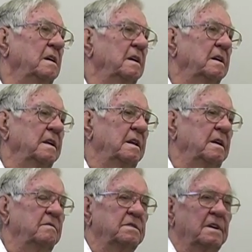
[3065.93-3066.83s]
And then
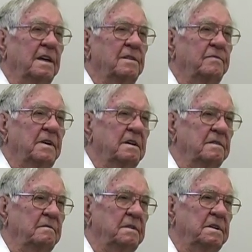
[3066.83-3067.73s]
there was another fellow
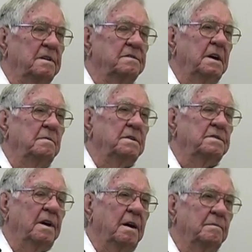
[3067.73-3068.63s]
that was, his name was
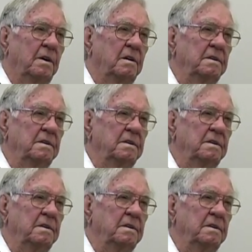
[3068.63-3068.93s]
Gabhart,